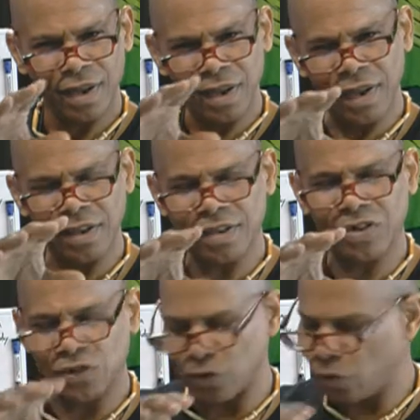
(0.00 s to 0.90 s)

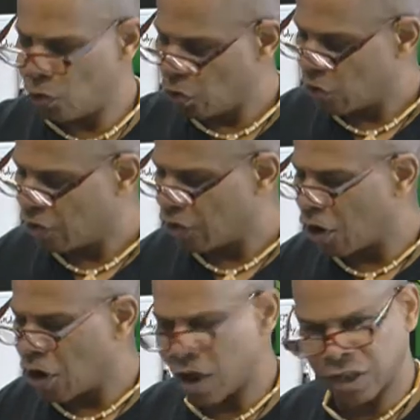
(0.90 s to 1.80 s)
into the
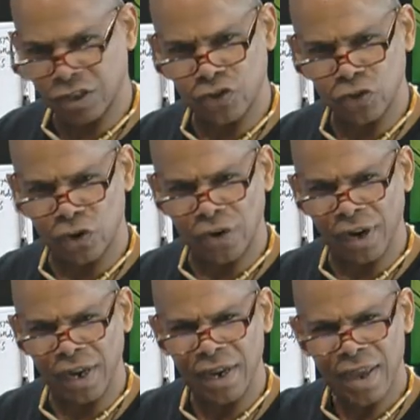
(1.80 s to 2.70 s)

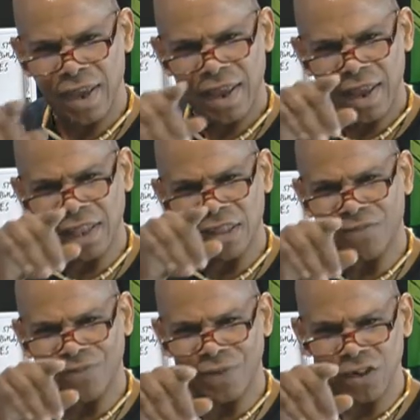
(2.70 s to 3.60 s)
auditory and
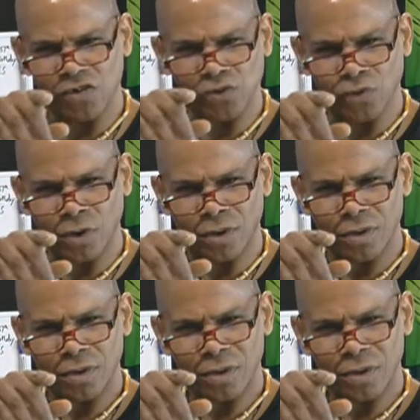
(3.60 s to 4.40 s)
the visual